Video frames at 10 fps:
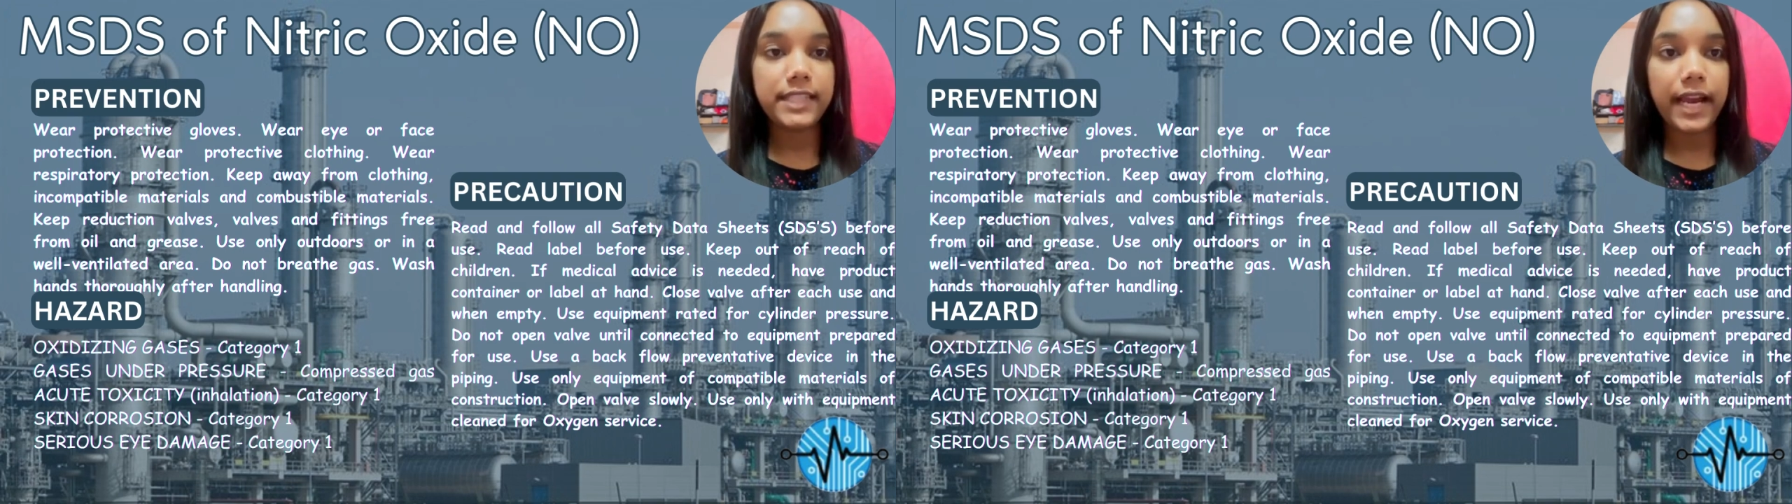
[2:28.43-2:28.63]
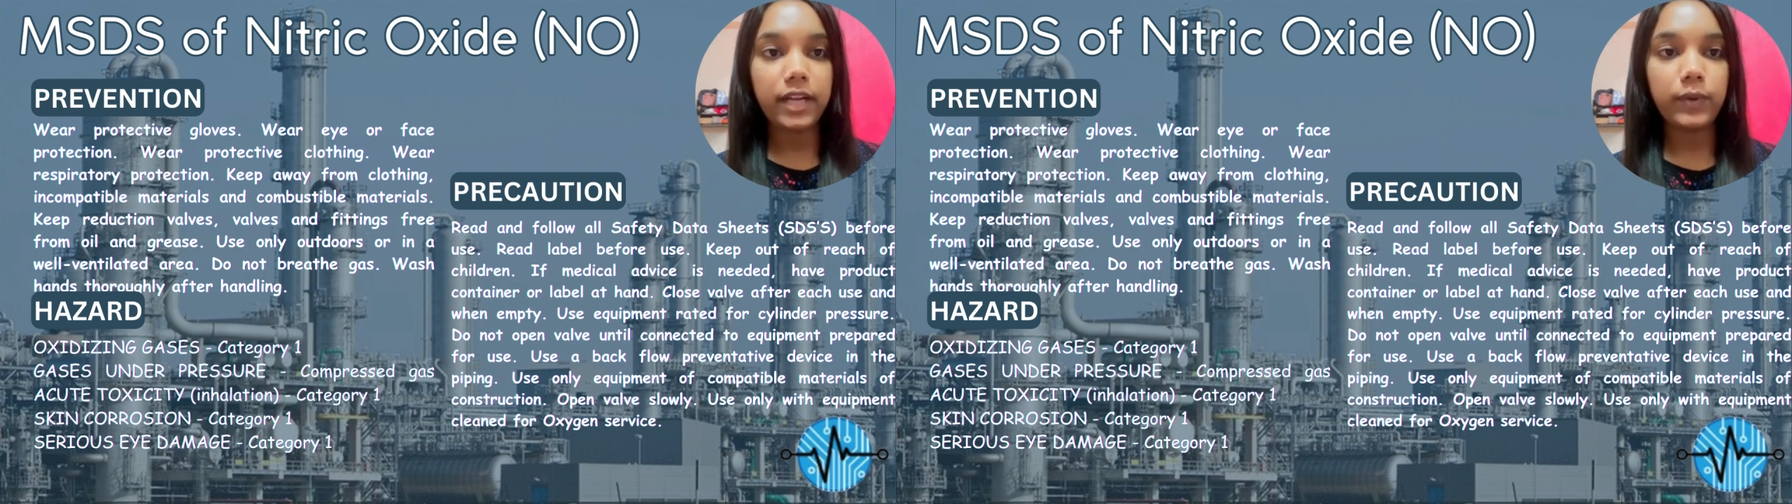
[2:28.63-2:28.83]

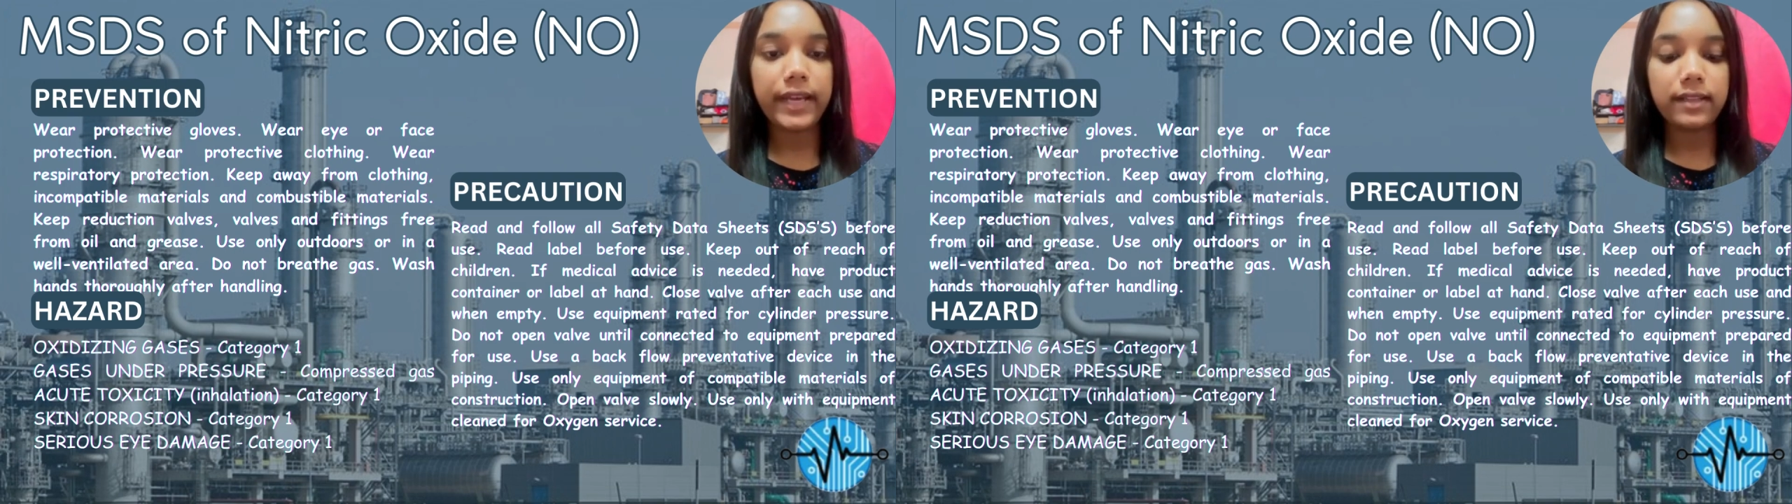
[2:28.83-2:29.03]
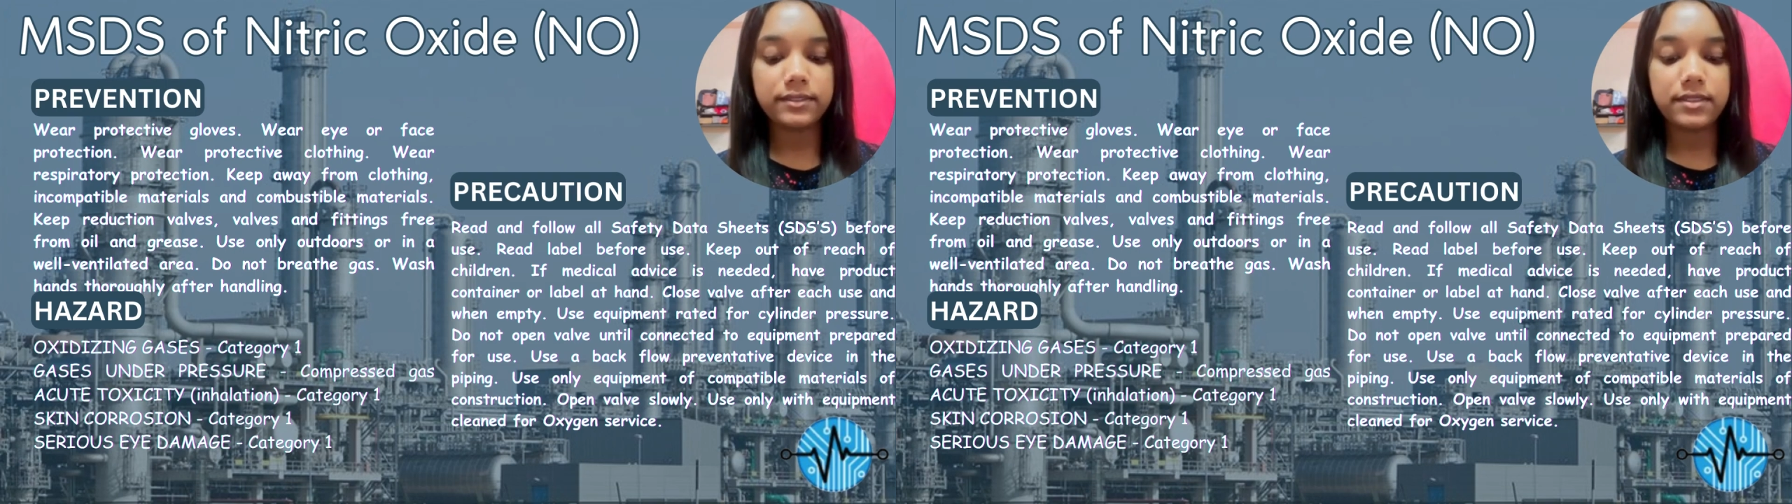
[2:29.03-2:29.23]
slide we
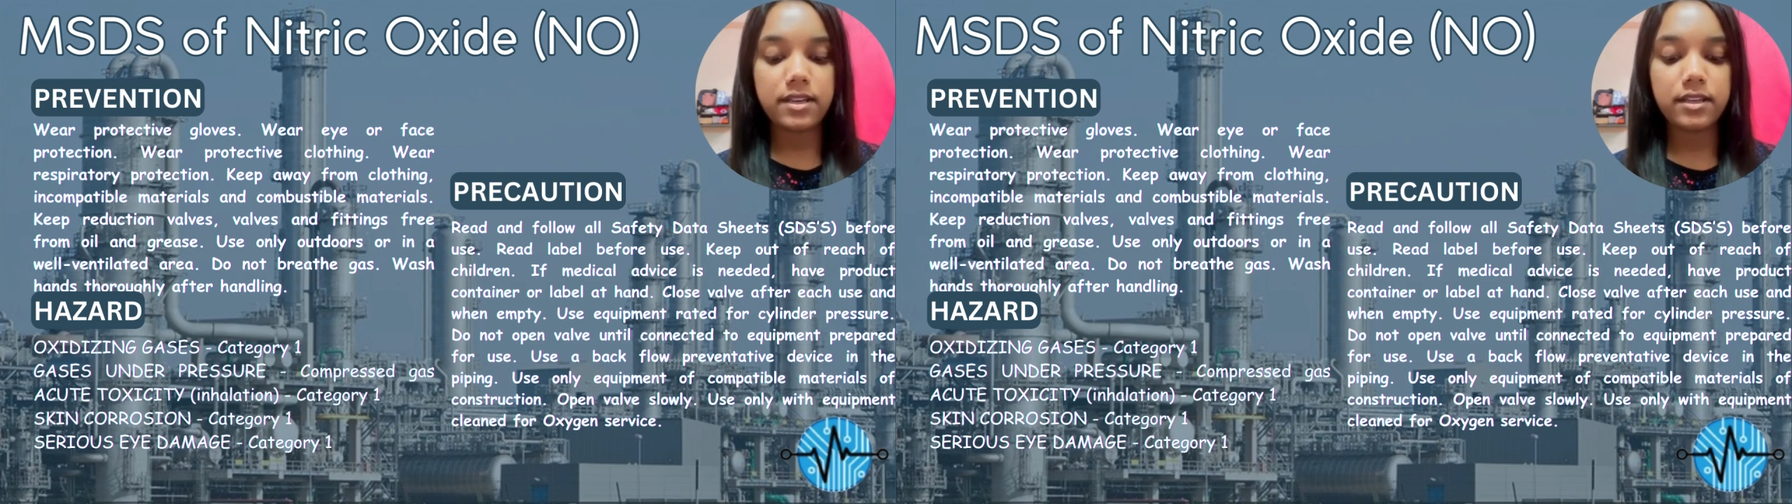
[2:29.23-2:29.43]
can see